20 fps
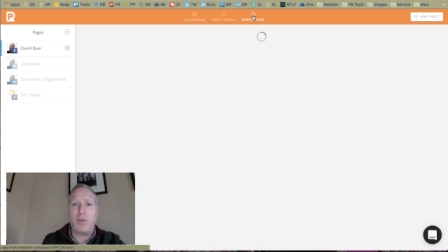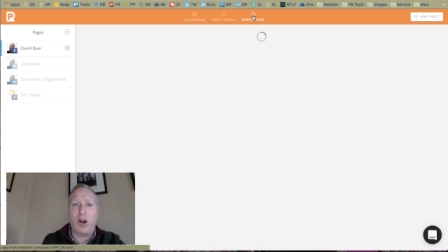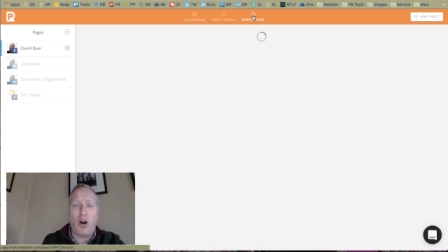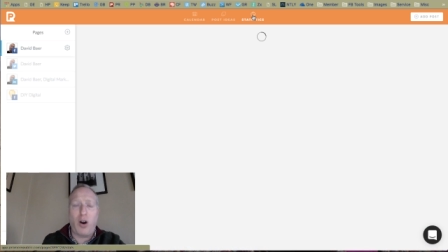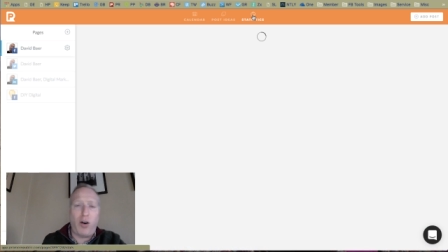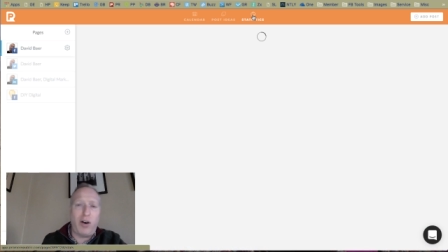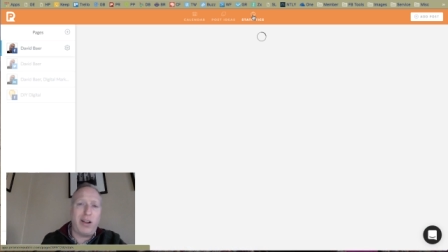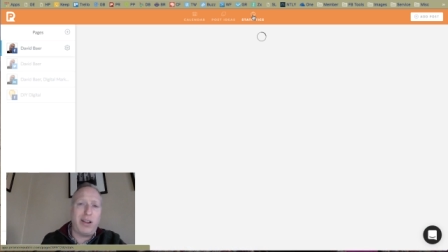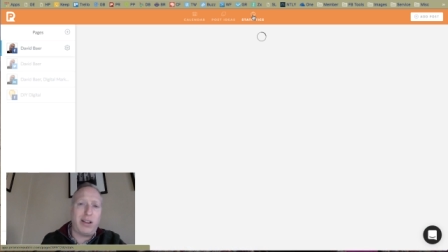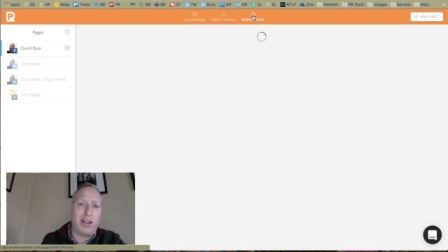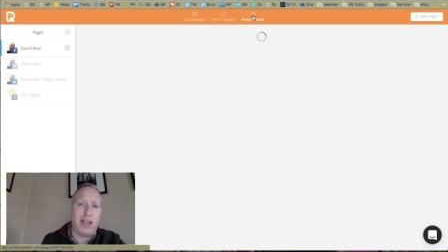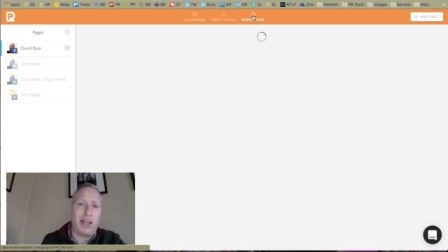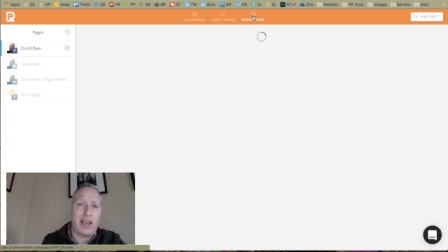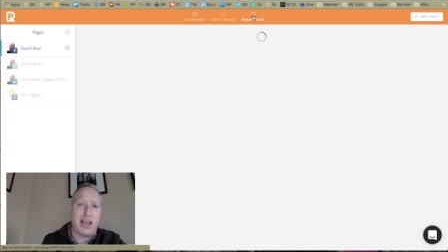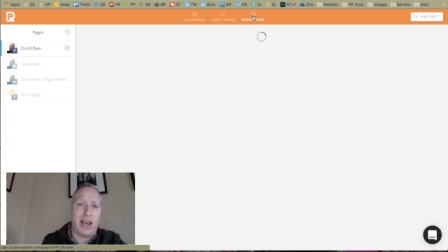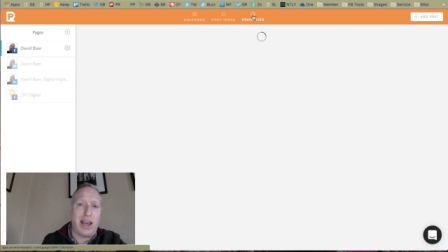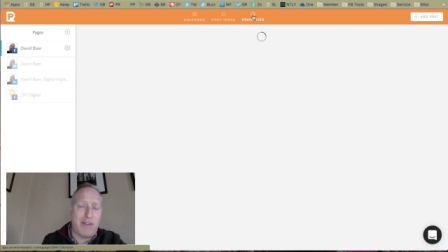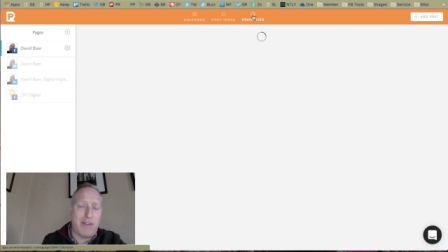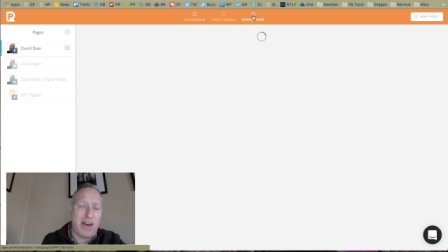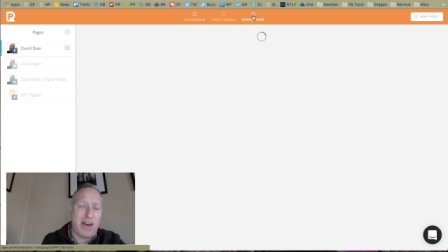
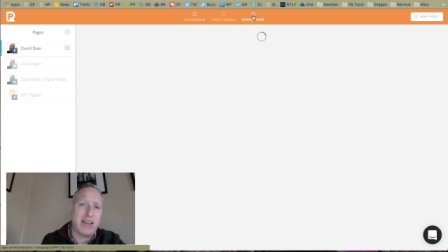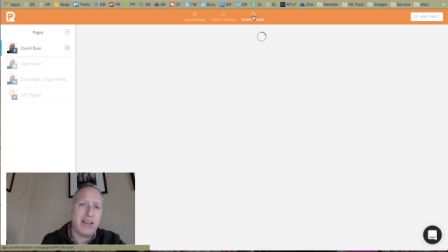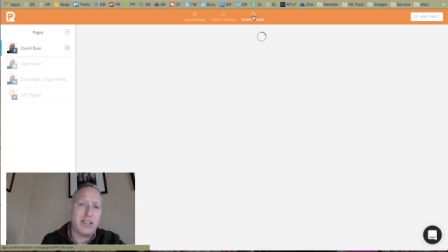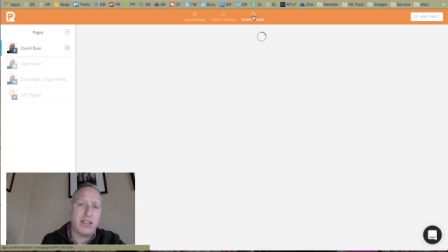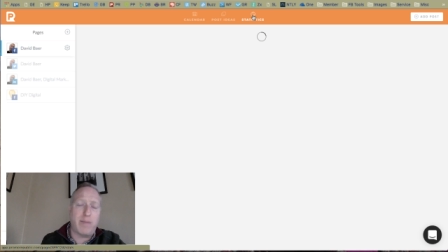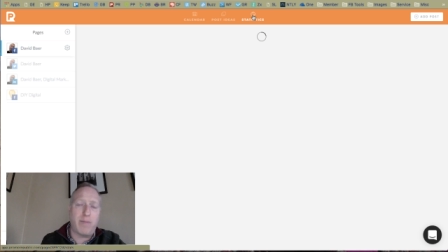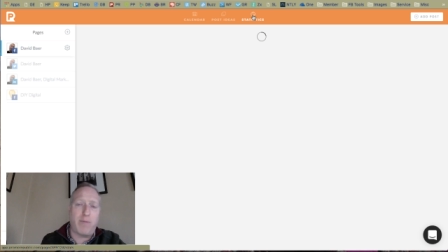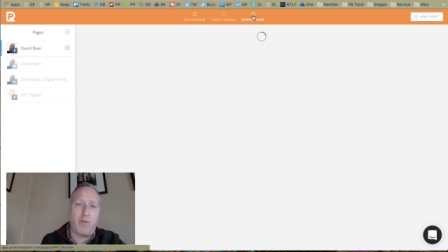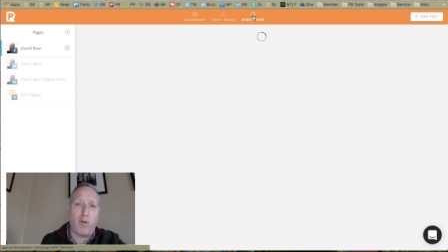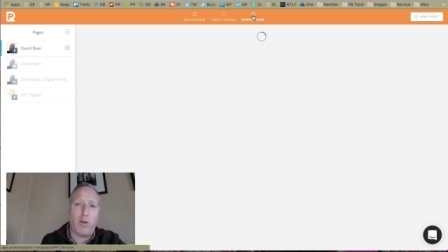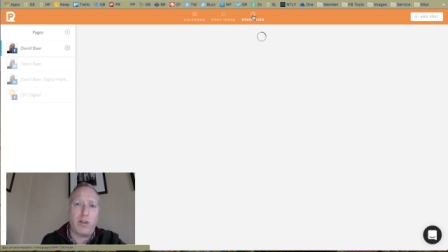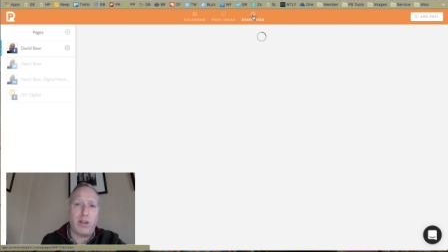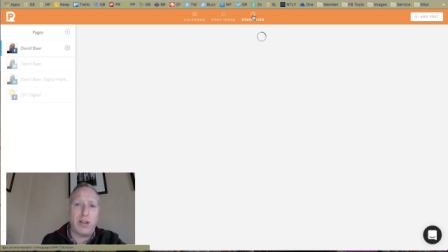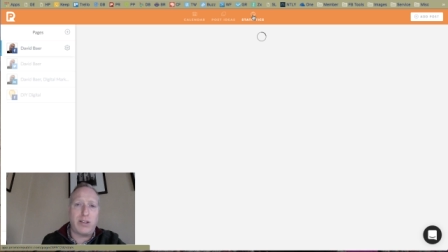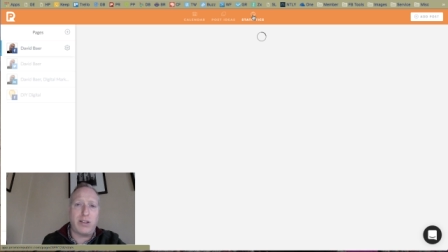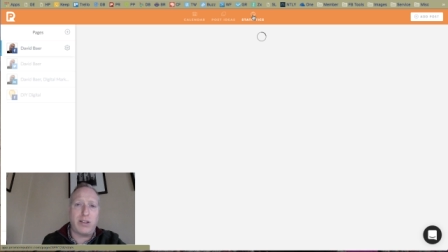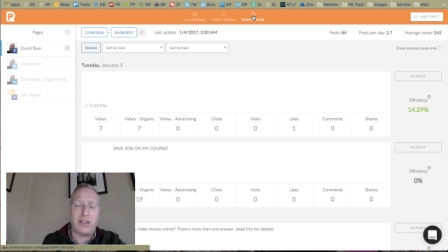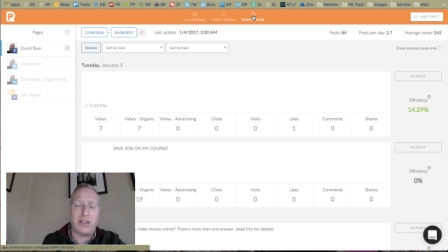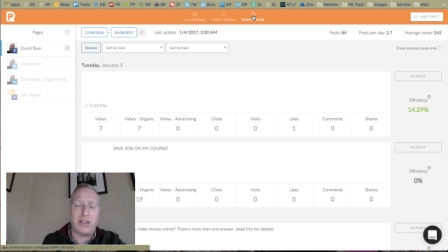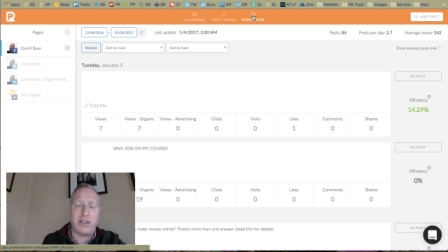currently, and I've asked them for
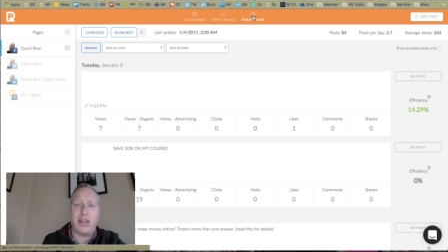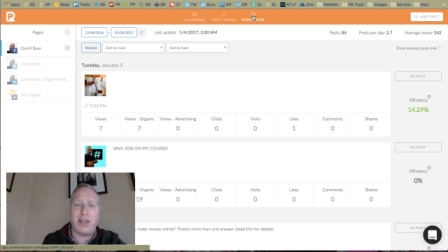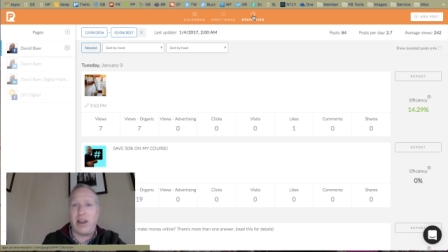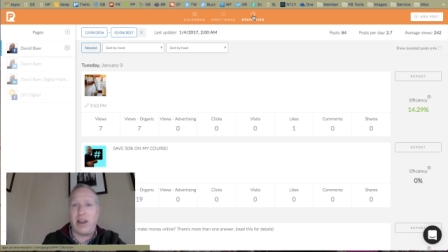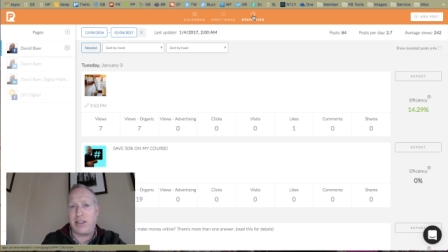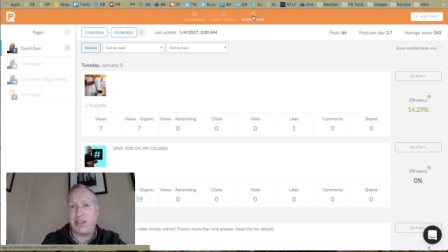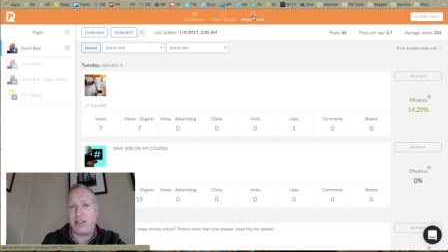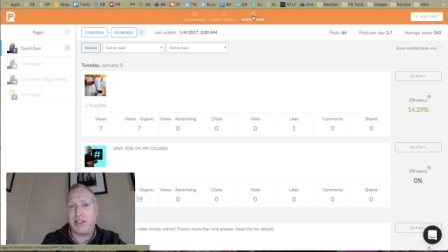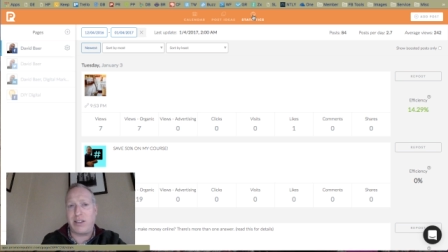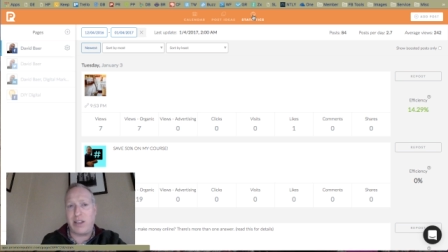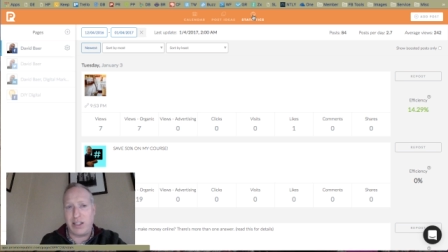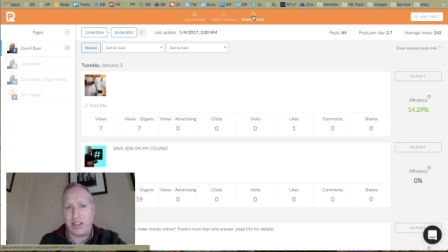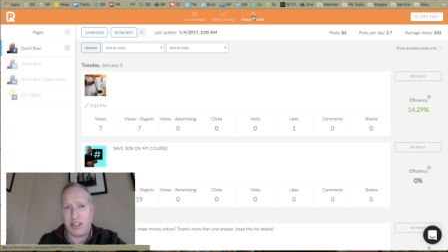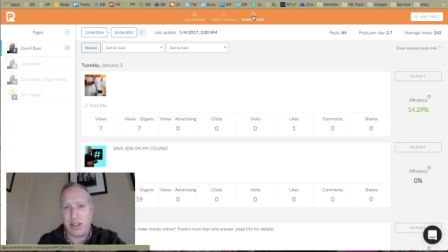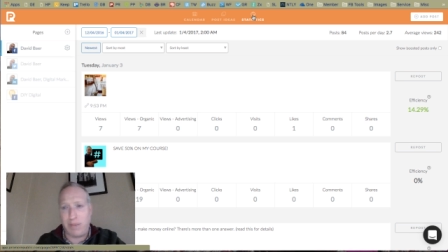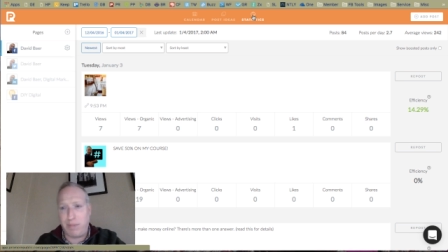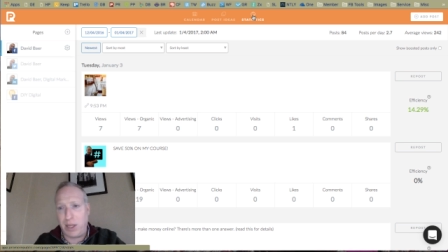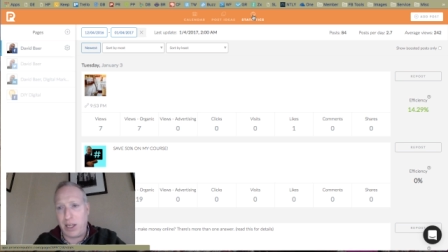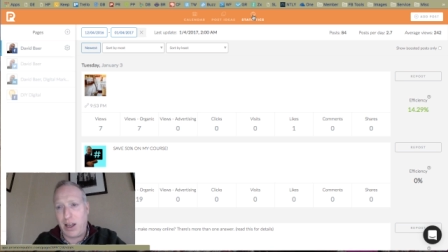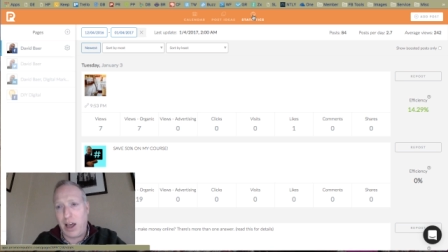this, and they said that it's it's
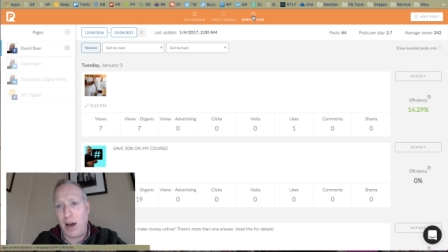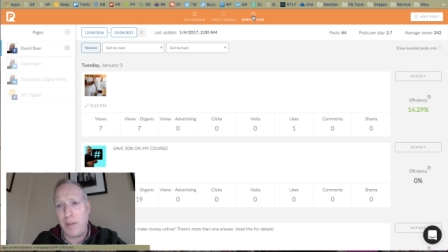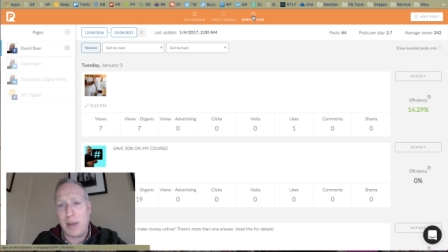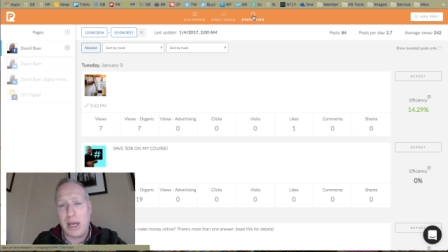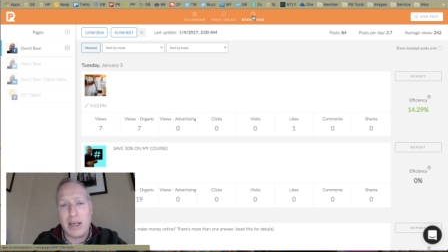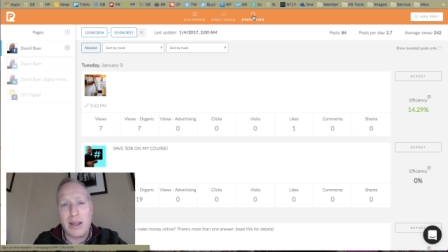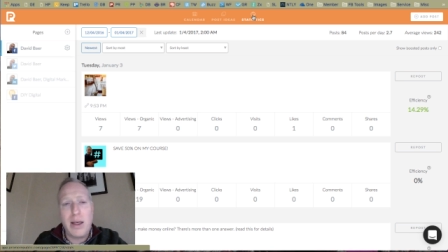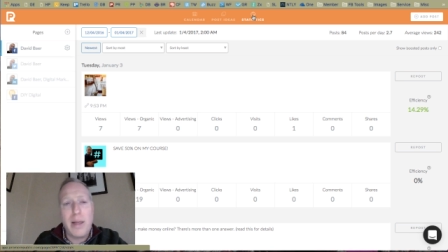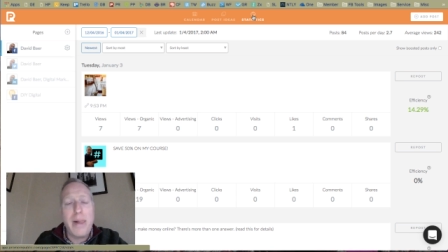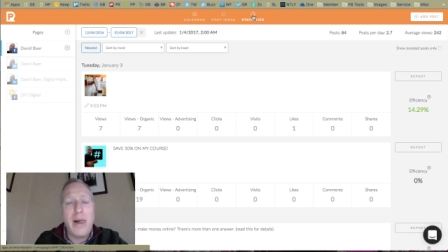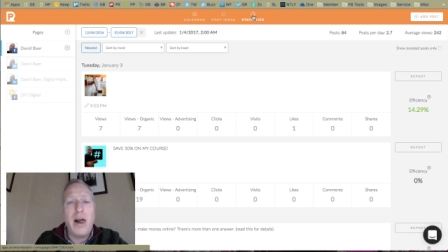something coming,